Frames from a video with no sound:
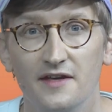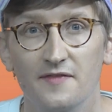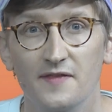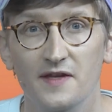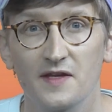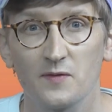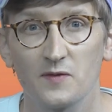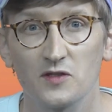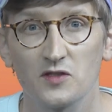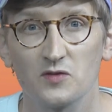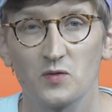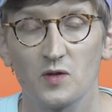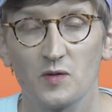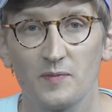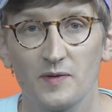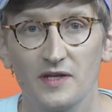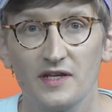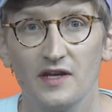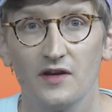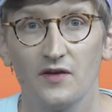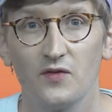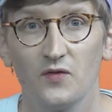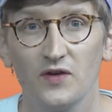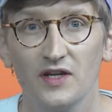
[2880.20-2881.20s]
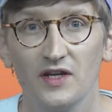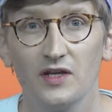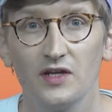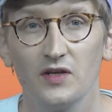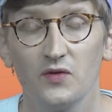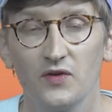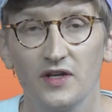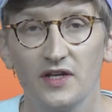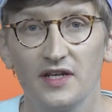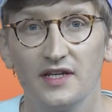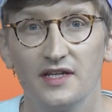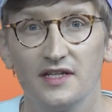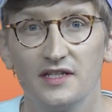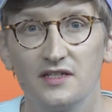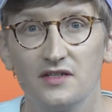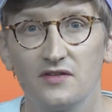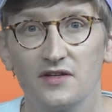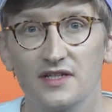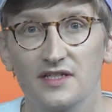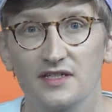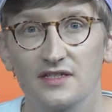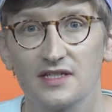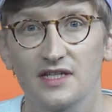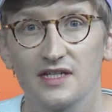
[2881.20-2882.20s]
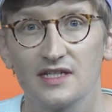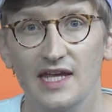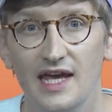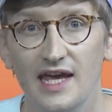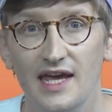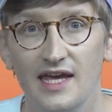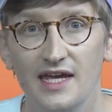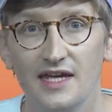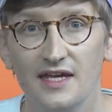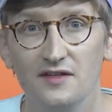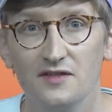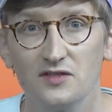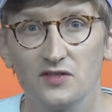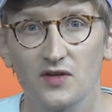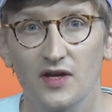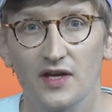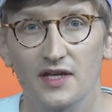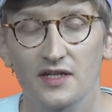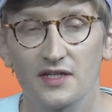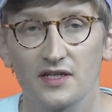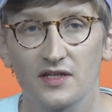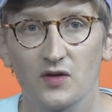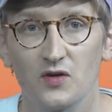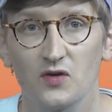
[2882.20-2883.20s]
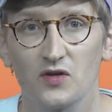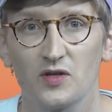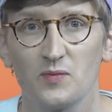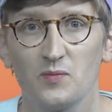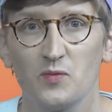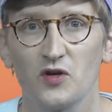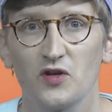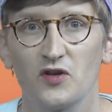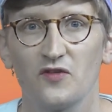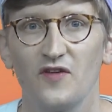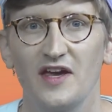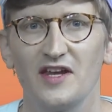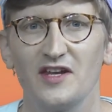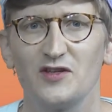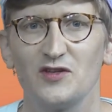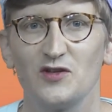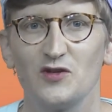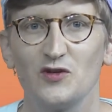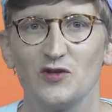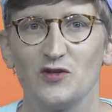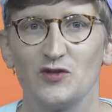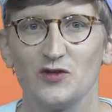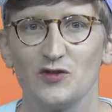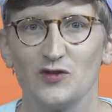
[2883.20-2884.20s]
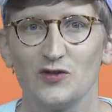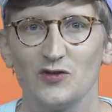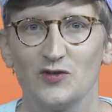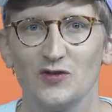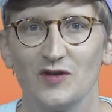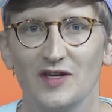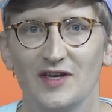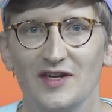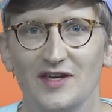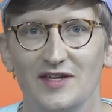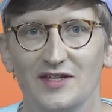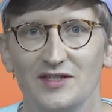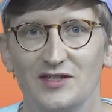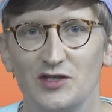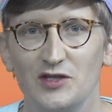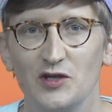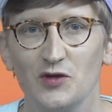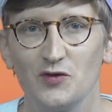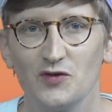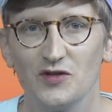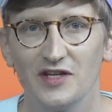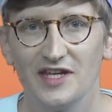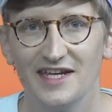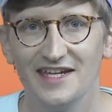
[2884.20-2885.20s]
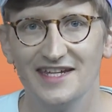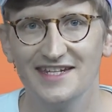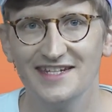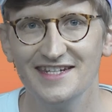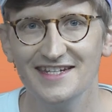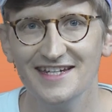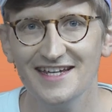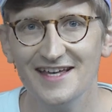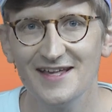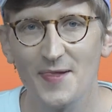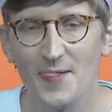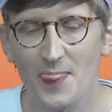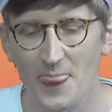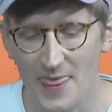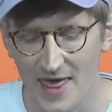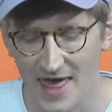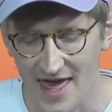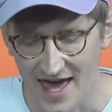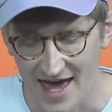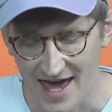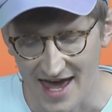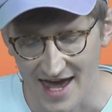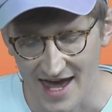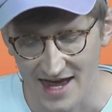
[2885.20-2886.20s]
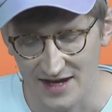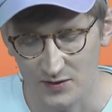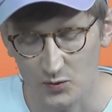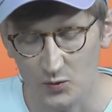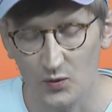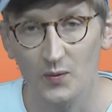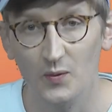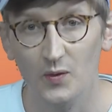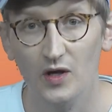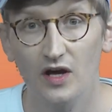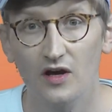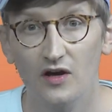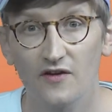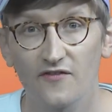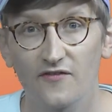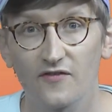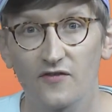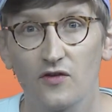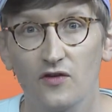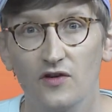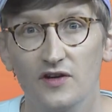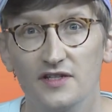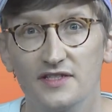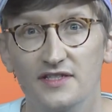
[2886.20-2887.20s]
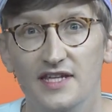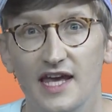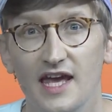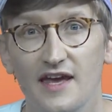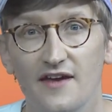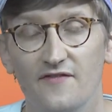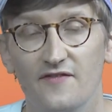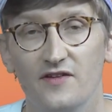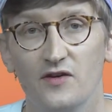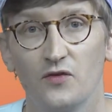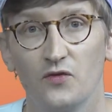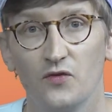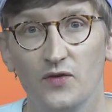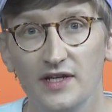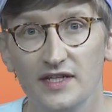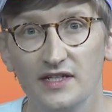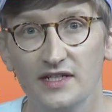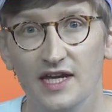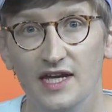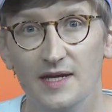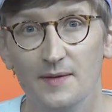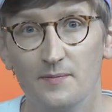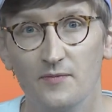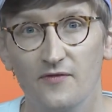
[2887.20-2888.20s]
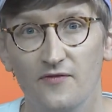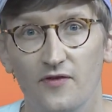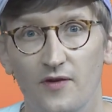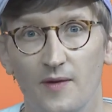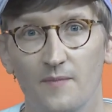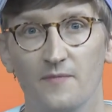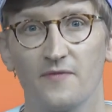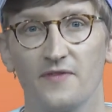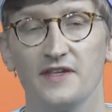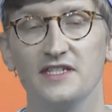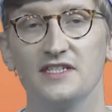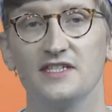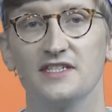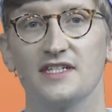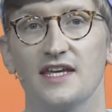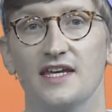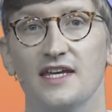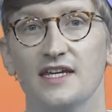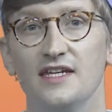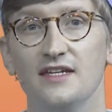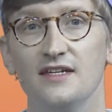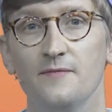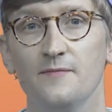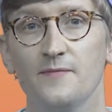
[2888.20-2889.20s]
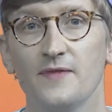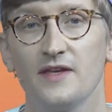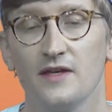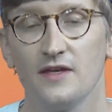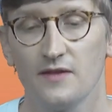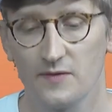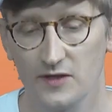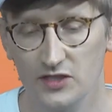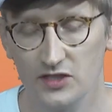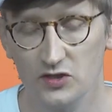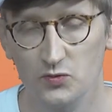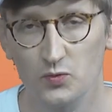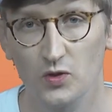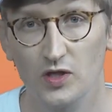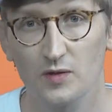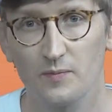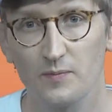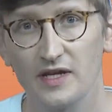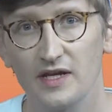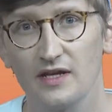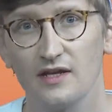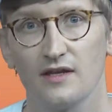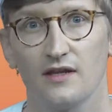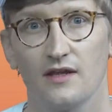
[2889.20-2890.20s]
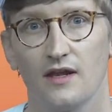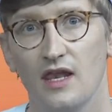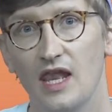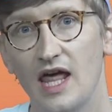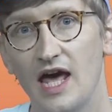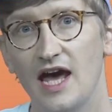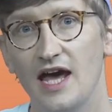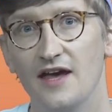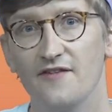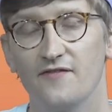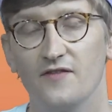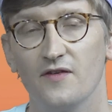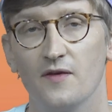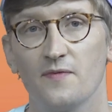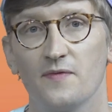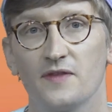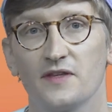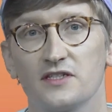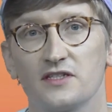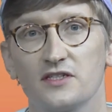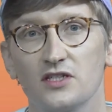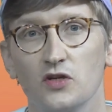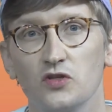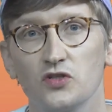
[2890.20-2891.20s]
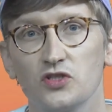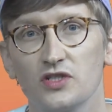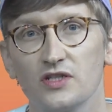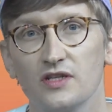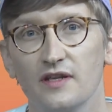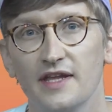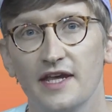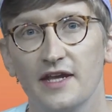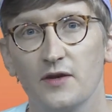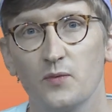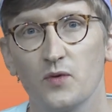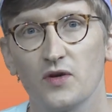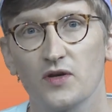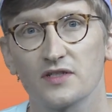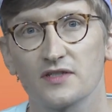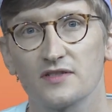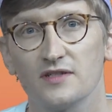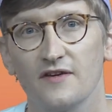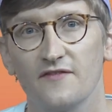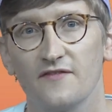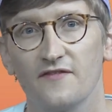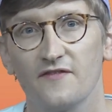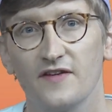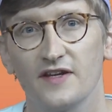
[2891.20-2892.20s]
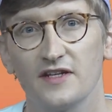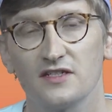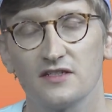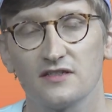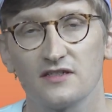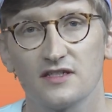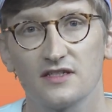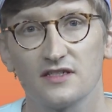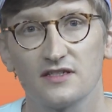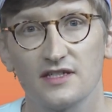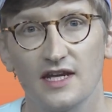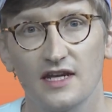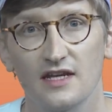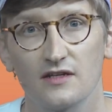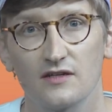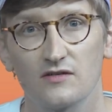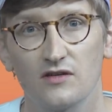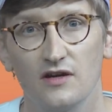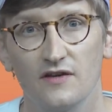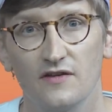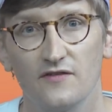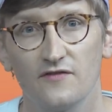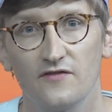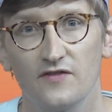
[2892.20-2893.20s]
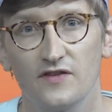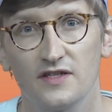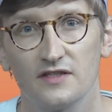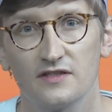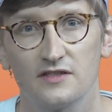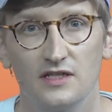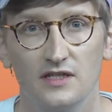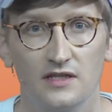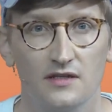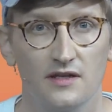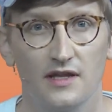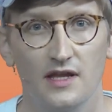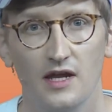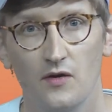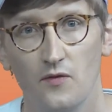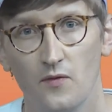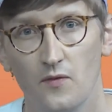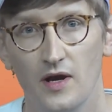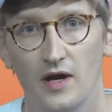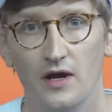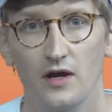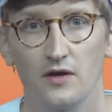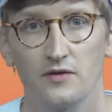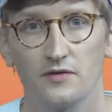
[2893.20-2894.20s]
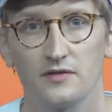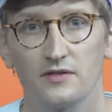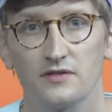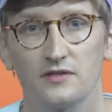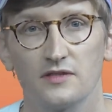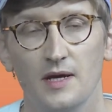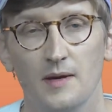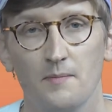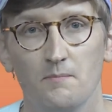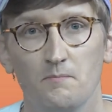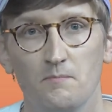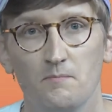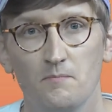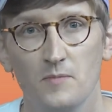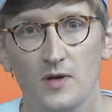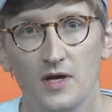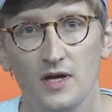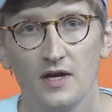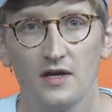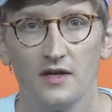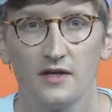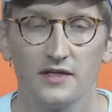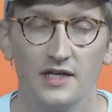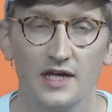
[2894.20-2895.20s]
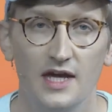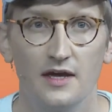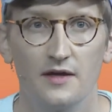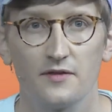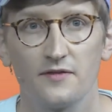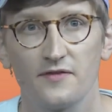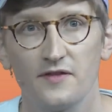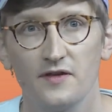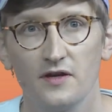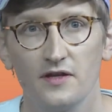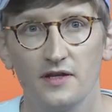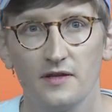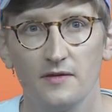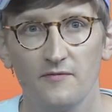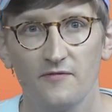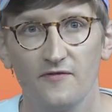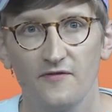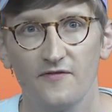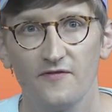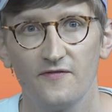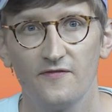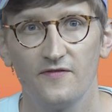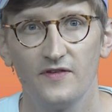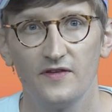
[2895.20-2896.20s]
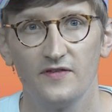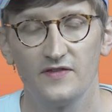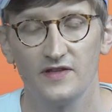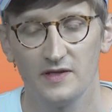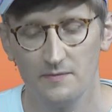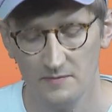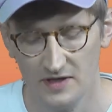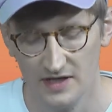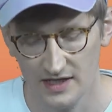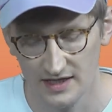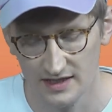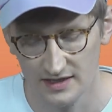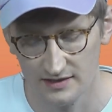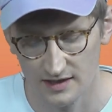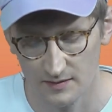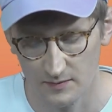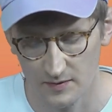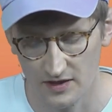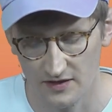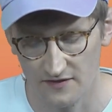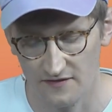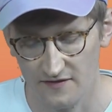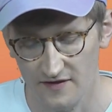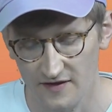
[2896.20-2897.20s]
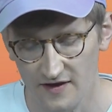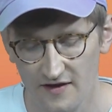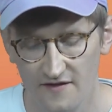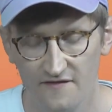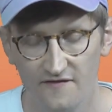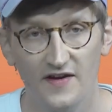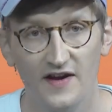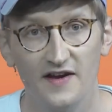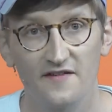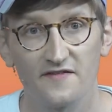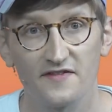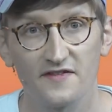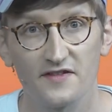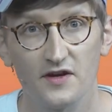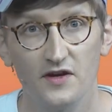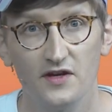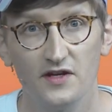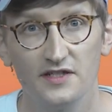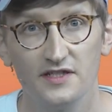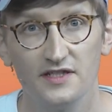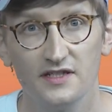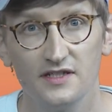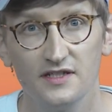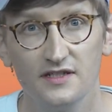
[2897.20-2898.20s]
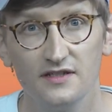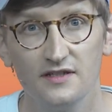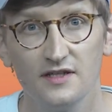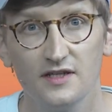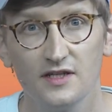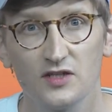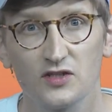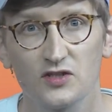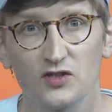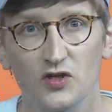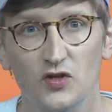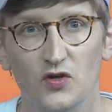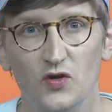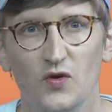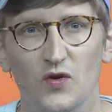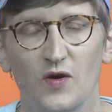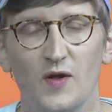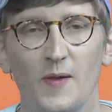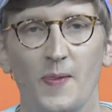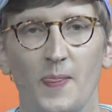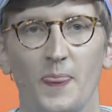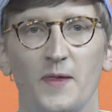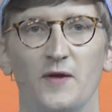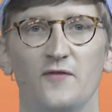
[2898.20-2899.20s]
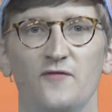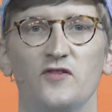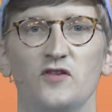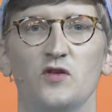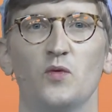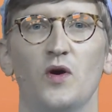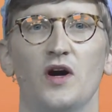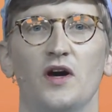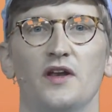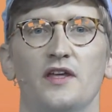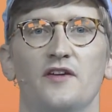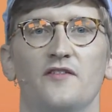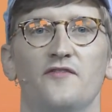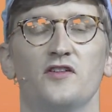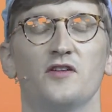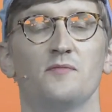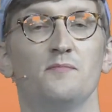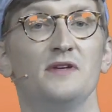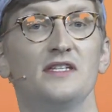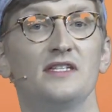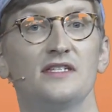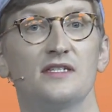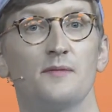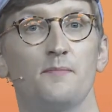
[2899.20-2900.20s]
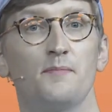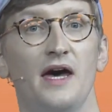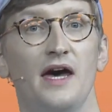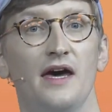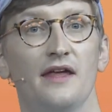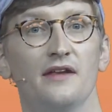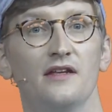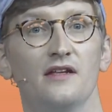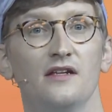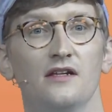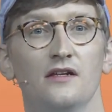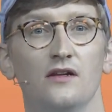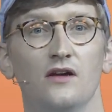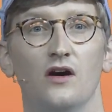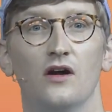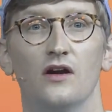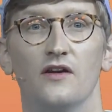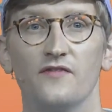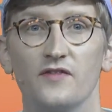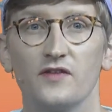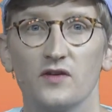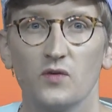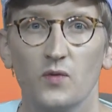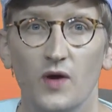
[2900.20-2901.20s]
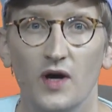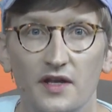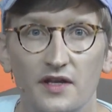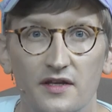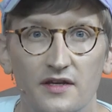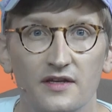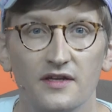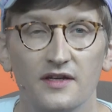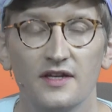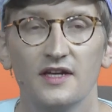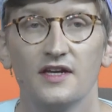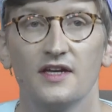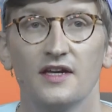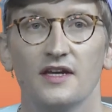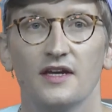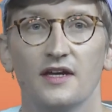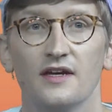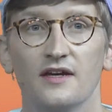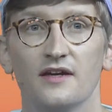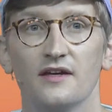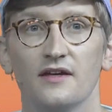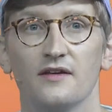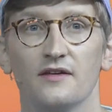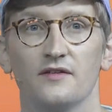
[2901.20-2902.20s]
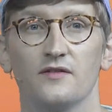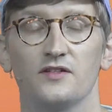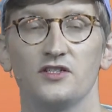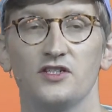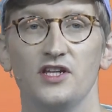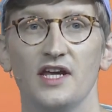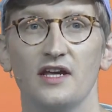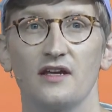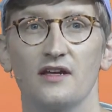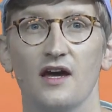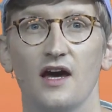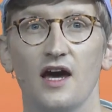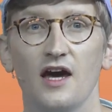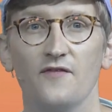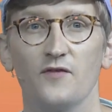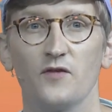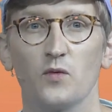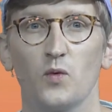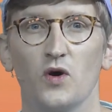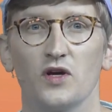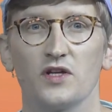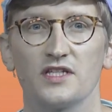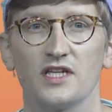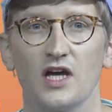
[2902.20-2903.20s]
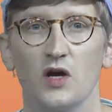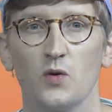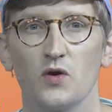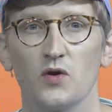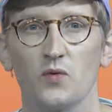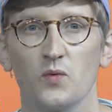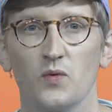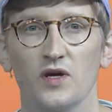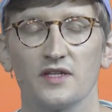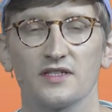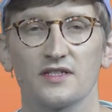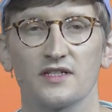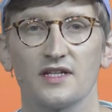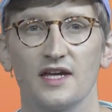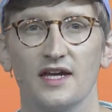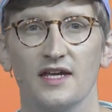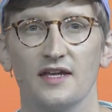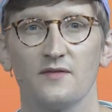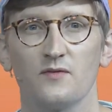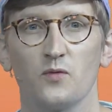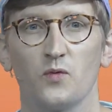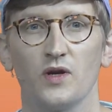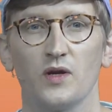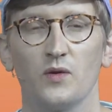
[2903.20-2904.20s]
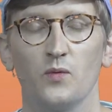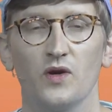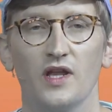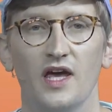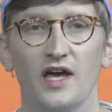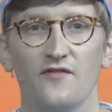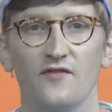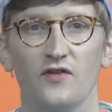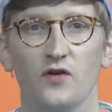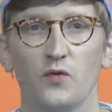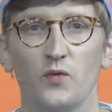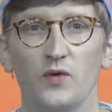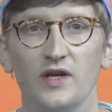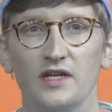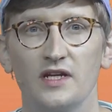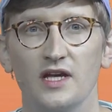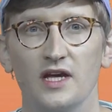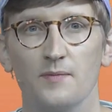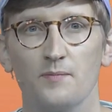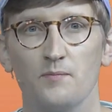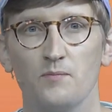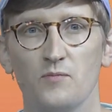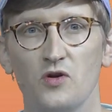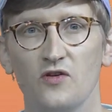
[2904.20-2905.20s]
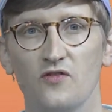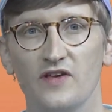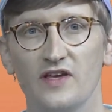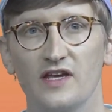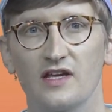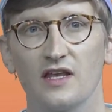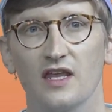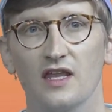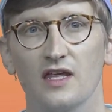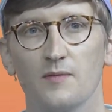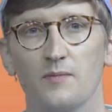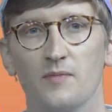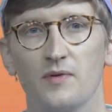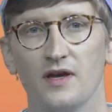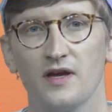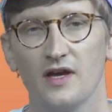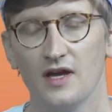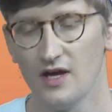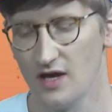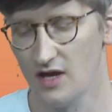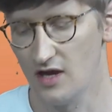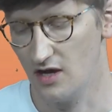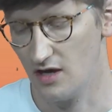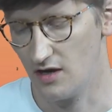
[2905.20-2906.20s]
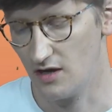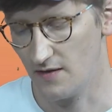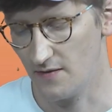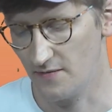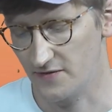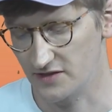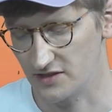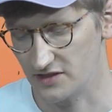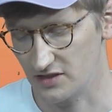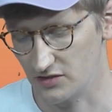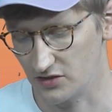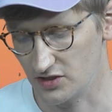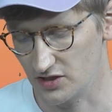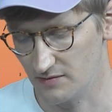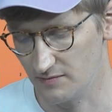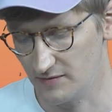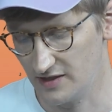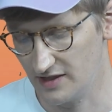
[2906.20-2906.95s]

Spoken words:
this will be a really, really interesting day. So I can only motivate you to tune in. And we will, of course, have a recap from this day. This will be live on the social networks of Fashion Sustain Conference in around some 30, 50 minutes, about 5:30. So if you missed the panel, or if you want to check afterwards how it was again, we will have a recap movie clip on the social media